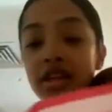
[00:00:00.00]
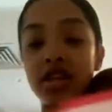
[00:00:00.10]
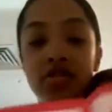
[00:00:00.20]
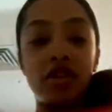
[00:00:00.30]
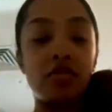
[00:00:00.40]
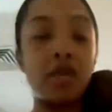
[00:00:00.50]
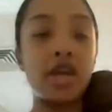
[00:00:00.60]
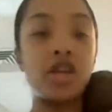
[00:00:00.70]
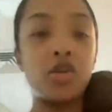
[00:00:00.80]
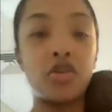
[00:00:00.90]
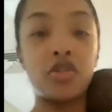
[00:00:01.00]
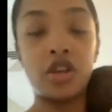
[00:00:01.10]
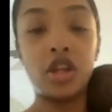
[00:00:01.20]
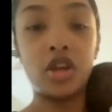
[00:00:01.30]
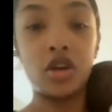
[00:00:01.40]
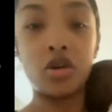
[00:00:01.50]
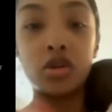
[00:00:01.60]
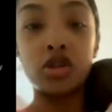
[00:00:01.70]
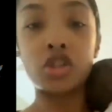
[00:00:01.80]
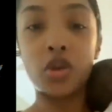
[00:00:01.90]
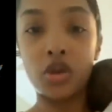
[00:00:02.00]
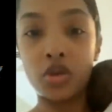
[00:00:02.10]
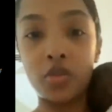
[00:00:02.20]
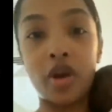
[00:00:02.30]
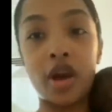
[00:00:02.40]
they even make you a video showing you the